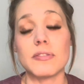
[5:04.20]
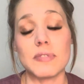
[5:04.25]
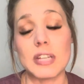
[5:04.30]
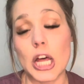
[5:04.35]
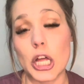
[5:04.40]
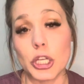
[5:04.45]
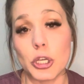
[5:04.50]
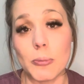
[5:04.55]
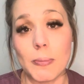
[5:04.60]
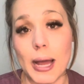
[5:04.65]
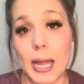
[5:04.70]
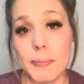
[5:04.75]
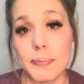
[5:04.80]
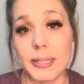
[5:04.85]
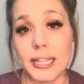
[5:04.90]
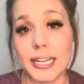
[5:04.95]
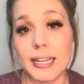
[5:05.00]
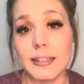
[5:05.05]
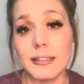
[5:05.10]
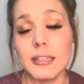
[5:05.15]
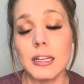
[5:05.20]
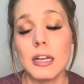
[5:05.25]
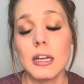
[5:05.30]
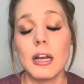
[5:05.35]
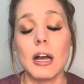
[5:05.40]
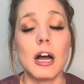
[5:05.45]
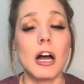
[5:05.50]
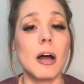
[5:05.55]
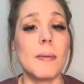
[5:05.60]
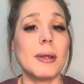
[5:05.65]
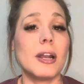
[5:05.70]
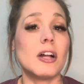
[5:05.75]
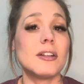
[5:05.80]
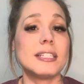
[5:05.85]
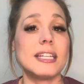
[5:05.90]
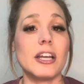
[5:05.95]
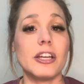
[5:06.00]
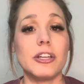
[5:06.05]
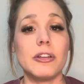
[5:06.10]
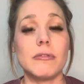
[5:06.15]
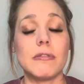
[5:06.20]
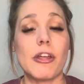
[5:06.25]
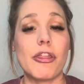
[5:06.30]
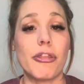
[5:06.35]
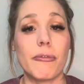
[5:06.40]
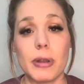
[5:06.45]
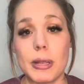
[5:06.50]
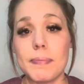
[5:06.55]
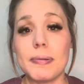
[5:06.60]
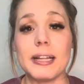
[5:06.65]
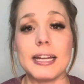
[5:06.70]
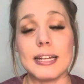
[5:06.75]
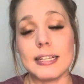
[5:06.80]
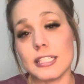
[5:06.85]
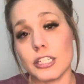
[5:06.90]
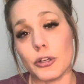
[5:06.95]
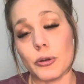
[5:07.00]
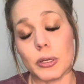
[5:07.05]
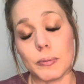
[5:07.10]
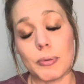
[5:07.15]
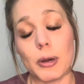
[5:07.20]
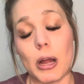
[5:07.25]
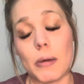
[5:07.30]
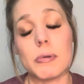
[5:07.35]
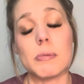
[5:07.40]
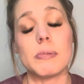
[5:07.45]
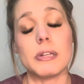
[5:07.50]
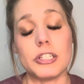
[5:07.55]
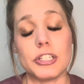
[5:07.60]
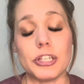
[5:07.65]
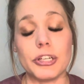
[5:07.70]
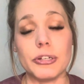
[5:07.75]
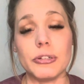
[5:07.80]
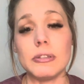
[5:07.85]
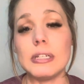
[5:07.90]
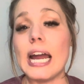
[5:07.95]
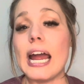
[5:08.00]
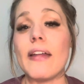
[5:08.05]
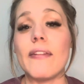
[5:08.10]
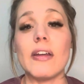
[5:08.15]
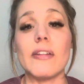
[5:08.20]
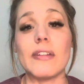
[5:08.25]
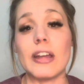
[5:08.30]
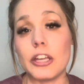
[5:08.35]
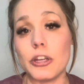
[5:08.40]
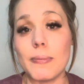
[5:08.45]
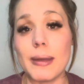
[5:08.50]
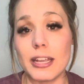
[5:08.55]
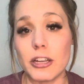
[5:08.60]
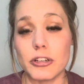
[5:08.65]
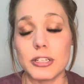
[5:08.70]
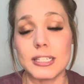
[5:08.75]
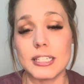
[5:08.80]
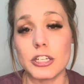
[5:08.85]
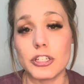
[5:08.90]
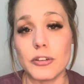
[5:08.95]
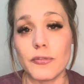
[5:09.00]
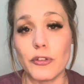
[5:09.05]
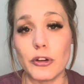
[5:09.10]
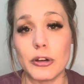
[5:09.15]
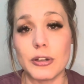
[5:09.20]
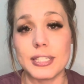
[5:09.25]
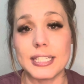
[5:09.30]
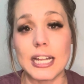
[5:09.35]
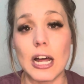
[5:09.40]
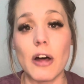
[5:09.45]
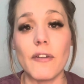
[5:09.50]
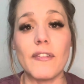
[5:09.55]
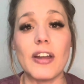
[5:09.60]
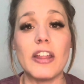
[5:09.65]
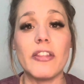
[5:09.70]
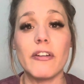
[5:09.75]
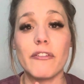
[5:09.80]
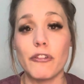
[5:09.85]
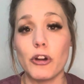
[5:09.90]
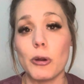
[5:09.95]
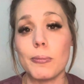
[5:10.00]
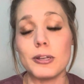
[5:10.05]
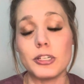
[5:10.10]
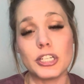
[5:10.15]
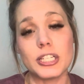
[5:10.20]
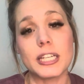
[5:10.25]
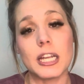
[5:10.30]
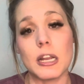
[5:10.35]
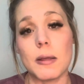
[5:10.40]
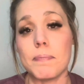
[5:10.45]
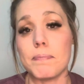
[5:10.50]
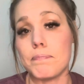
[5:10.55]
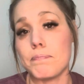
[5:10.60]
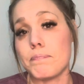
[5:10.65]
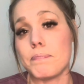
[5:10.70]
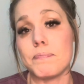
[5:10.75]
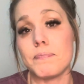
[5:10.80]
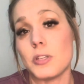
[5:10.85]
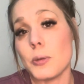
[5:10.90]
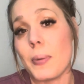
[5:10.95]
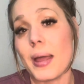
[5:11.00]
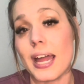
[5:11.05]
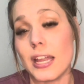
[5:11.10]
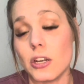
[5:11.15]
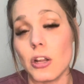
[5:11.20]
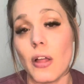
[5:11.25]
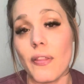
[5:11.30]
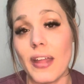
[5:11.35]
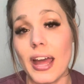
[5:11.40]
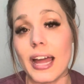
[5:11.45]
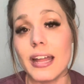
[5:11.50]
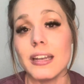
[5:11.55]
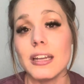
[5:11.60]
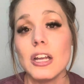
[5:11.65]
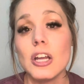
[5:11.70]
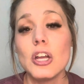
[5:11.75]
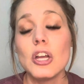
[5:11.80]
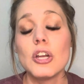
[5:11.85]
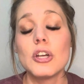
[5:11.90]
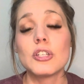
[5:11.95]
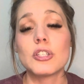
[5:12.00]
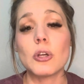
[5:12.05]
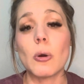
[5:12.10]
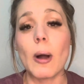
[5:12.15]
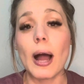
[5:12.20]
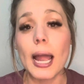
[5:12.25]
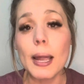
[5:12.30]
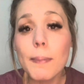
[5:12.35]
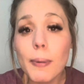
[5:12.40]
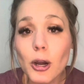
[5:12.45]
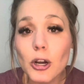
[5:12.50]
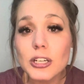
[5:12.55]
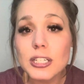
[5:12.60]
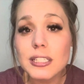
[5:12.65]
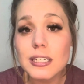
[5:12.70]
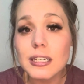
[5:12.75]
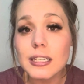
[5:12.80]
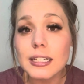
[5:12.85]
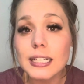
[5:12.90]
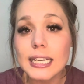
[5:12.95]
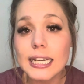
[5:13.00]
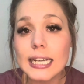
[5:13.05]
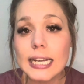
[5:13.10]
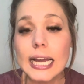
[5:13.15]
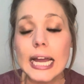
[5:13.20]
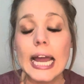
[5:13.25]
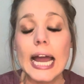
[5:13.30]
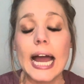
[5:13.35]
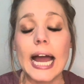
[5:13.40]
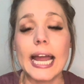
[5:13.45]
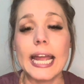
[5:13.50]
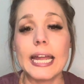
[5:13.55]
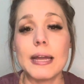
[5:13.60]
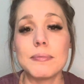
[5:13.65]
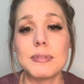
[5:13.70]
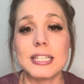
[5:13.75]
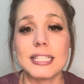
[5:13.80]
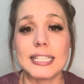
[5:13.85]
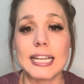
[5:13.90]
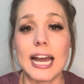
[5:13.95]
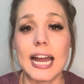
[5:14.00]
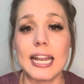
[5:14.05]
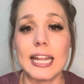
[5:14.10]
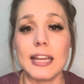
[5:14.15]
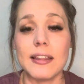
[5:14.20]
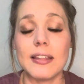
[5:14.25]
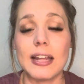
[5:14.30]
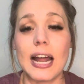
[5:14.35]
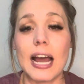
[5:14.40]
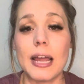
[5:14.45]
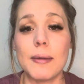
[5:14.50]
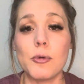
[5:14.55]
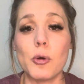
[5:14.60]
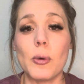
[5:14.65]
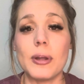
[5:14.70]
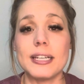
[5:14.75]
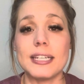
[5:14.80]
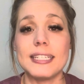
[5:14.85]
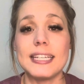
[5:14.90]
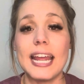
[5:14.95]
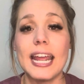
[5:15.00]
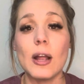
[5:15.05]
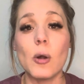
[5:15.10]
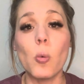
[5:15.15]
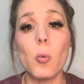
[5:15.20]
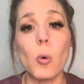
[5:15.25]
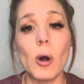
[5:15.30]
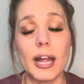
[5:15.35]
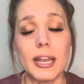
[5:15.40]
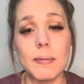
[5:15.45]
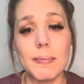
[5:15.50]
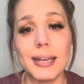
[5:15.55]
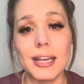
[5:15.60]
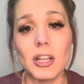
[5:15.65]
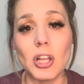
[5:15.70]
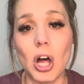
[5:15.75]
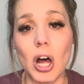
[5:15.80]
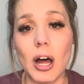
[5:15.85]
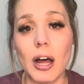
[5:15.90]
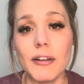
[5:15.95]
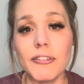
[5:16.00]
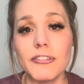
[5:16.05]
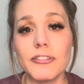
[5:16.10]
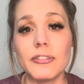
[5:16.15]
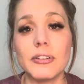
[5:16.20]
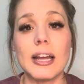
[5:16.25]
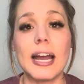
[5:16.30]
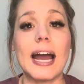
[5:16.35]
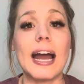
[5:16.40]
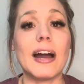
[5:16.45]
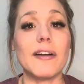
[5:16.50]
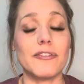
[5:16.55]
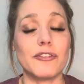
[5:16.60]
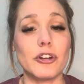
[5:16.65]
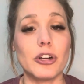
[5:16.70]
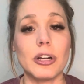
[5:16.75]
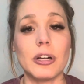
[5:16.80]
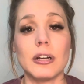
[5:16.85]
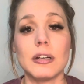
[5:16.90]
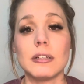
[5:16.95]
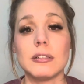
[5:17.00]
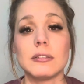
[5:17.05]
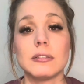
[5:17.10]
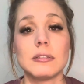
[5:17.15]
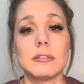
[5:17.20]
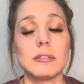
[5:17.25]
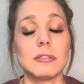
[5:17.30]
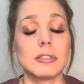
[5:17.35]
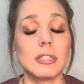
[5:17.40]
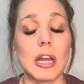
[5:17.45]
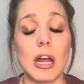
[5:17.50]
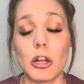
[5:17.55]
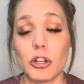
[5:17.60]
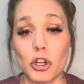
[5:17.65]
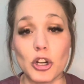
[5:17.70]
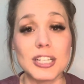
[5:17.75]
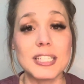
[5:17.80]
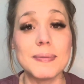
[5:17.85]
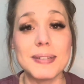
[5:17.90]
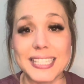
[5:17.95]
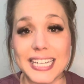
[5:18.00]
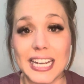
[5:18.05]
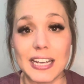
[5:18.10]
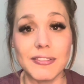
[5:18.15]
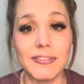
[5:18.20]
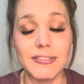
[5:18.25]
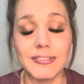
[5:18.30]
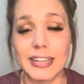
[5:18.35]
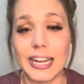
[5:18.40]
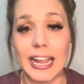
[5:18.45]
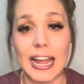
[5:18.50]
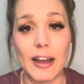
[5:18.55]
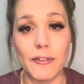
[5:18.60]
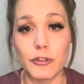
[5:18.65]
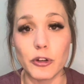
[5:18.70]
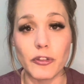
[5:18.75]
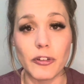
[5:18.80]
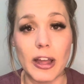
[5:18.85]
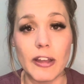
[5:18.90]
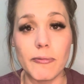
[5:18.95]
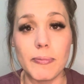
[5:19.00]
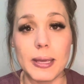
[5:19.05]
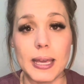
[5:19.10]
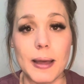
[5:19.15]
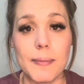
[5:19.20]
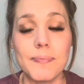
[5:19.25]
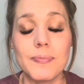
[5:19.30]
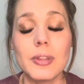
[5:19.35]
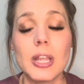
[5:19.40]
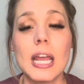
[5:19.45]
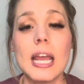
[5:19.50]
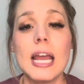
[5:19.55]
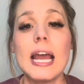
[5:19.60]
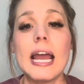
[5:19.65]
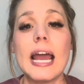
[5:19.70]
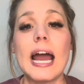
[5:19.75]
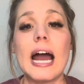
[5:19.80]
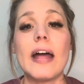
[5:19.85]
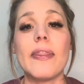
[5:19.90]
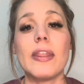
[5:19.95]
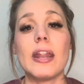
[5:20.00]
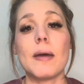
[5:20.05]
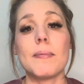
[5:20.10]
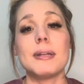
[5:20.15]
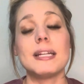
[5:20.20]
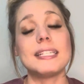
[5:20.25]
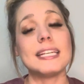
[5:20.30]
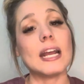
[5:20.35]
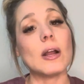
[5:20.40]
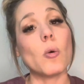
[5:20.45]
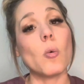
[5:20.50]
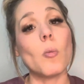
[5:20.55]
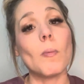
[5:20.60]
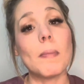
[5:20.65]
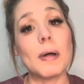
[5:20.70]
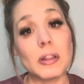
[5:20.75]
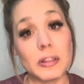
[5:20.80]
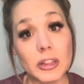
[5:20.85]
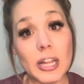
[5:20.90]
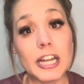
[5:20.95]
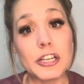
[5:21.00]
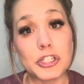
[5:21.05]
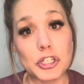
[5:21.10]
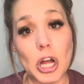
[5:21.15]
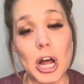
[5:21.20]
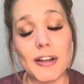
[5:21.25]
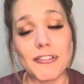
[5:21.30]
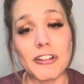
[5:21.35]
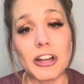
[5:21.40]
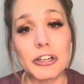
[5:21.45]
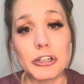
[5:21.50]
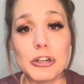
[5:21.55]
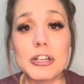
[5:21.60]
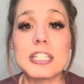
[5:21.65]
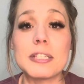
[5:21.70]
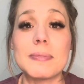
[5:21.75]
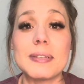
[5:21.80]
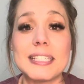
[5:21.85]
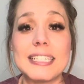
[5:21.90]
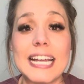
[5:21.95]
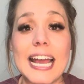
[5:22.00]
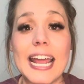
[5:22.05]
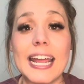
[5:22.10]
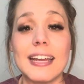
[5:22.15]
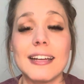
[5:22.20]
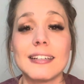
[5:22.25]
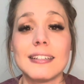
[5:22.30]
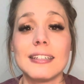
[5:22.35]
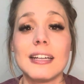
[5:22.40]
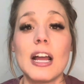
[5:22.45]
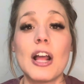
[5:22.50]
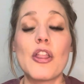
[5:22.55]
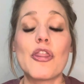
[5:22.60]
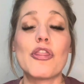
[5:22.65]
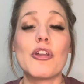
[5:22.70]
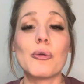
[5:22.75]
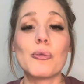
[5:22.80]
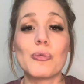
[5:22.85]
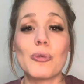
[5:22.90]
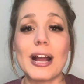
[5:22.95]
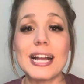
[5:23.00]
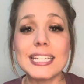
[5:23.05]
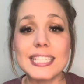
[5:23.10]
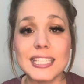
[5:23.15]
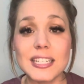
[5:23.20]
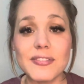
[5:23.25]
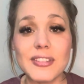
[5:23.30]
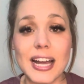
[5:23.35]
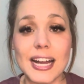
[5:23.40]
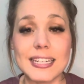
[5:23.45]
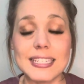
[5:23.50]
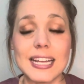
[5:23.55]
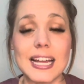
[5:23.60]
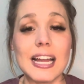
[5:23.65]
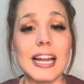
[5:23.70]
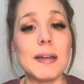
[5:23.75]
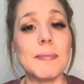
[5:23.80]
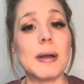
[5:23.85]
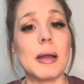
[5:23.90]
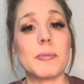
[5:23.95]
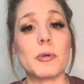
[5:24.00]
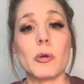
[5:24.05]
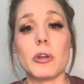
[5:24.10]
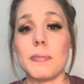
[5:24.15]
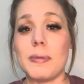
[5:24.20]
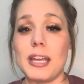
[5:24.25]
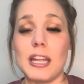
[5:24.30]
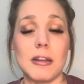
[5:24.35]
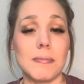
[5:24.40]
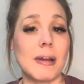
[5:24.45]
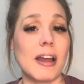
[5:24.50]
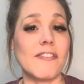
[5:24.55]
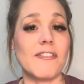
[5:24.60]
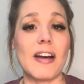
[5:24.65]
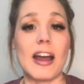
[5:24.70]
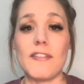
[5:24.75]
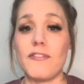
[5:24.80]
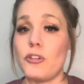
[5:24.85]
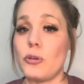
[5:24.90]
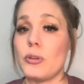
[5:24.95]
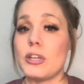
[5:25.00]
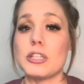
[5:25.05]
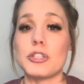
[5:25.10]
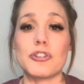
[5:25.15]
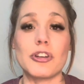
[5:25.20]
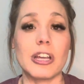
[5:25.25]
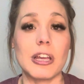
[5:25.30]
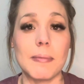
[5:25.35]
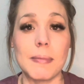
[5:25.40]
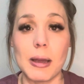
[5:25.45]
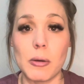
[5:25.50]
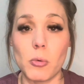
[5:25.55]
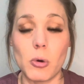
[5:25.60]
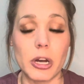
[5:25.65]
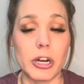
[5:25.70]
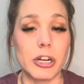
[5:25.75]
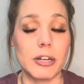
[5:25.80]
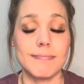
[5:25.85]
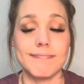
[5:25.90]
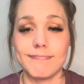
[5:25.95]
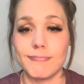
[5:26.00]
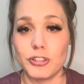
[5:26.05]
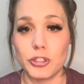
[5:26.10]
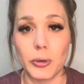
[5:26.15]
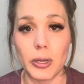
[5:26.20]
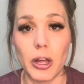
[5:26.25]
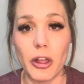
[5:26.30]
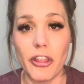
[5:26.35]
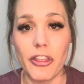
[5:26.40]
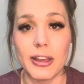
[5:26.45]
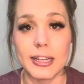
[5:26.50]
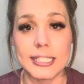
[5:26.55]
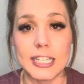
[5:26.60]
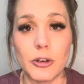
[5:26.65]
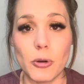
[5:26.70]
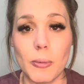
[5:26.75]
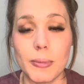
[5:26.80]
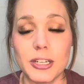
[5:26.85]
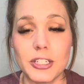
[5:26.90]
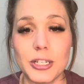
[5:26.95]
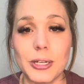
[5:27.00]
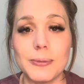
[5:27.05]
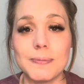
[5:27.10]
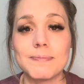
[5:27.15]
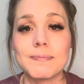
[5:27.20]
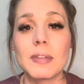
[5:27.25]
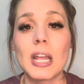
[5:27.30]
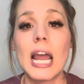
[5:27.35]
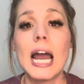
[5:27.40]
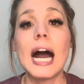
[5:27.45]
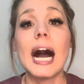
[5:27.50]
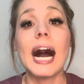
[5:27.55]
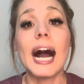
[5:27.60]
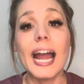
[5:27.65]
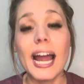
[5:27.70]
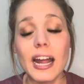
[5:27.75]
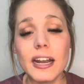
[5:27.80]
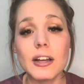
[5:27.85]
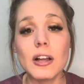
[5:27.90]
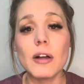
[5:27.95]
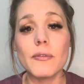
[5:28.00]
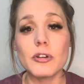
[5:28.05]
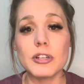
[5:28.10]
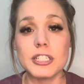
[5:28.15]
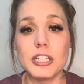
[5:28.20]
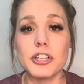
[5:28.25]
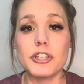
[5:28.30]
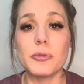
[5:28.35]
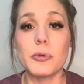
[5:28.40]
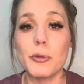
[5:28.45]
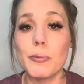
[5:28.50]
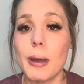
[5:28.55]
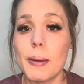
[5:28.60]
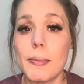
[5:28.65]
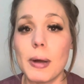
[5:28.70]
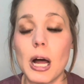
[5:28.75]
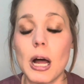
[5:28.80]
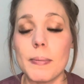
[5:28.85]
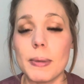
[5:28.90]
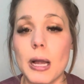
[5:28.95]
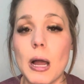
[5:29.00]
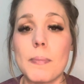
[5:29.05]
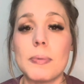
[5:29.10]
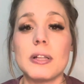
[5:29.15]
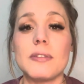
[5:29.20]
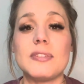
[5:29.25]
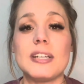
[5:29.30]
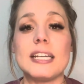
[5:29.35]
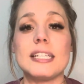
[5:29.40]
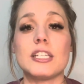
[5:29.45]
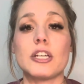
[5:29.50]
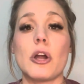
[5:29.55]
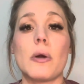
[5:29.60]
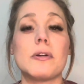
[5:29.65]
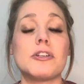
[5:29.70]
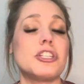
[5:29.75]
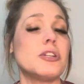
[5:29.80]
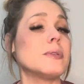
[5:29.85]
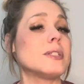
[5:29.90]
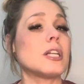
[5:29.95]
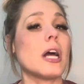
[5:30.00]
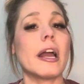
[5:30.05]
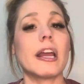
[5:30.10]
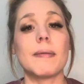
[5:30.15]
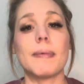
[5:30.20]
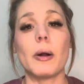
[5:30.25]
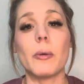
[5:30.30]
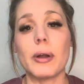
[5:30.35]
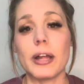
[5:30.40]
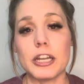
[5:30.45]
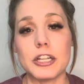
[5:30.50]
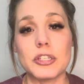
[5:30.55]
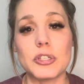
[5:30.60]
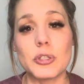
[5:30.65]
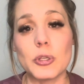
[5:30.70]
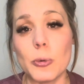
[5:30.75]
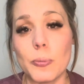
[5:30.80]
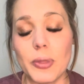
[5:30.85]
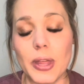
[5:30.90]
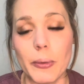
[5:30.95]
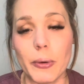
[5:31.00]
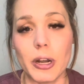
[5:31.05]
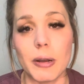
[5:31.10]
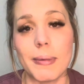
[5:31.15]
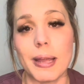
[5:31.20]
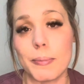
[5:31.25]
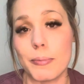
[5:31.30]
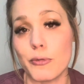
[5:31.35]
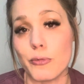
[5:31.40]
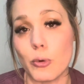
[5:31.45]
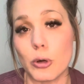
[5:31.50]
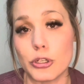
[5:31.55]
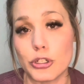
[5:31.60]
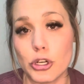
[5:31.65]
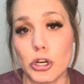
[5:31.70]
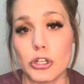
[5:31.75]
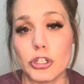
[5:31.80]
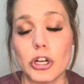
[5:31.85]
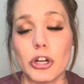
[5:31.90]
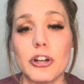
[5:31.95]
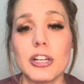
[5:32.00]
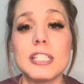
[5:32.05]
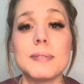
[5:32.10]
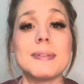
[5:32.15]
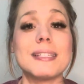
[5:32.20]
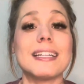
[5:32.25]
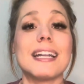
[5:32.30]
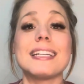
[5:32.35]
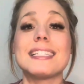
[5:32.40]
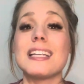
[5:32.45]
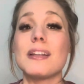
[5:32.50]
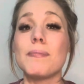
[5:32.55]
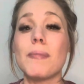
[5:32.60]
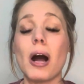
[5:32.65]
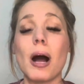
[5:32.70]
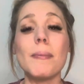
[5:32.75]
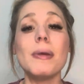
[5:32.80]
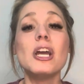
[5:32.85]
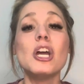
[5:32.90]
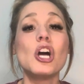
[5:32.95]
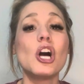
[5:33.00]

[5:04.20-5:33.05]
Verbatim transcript: tell you my plan um, and I'll tell you the three plans that you could probably do and then let you make your decision for yourself. And the verbiage is going to depend on that. So, I personally am deciding that I'm going to take one meal off after on Christmas Eve, like after 5 p.m., and then I'm going to take lunch off on Christmas Day. The rest of that time, I'm going to be eating my five fuelings, drinking my water, doing all the things I normally do. I had a conversation with my mom a couple of days ago, and she was talking about what kind of soup they were going to make before church on Christmas. And I said, Mom,